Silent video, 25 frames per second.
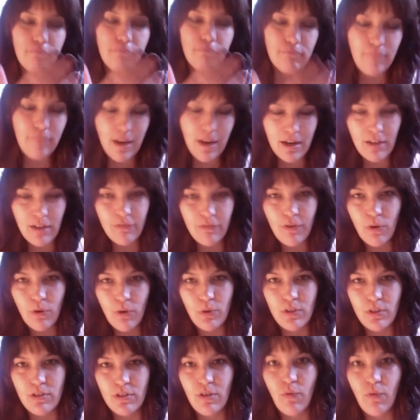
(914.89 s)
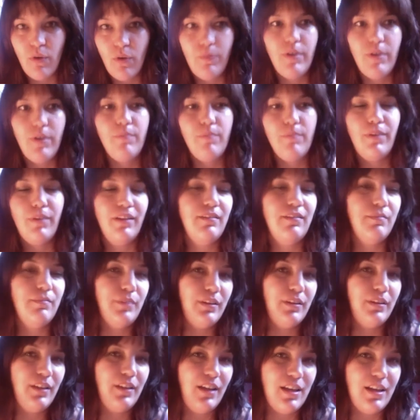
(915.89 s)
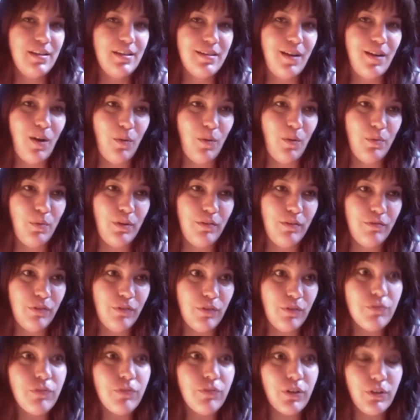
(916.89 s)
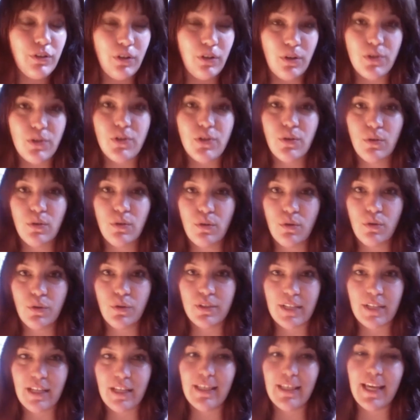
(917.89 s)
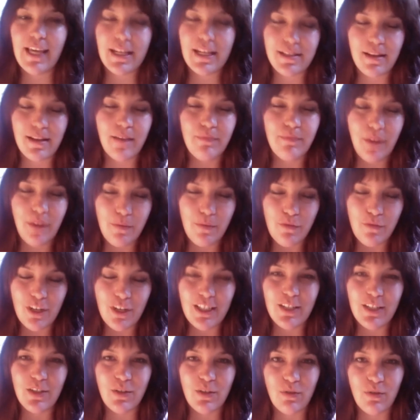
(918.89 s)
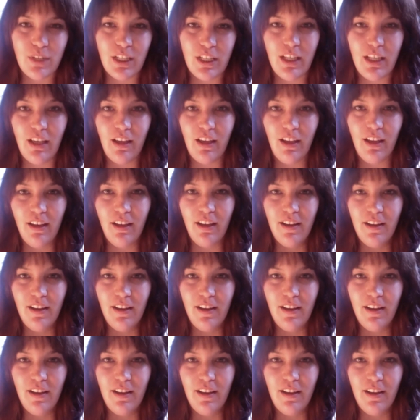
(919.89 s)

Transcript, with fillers: mainly focused on women, but, but the gates are open for, for those who, who say, yes, I'm, I'm ready to really